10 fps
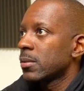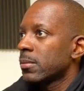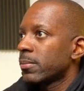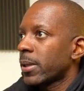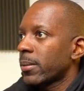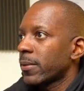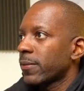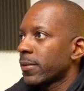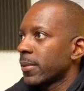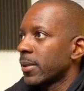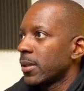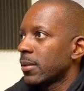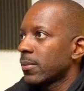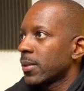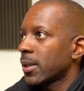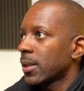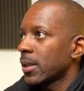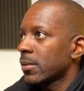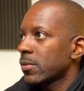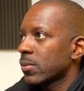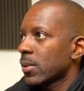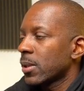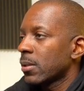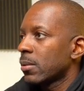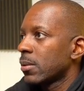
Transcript: probably from here we can as well,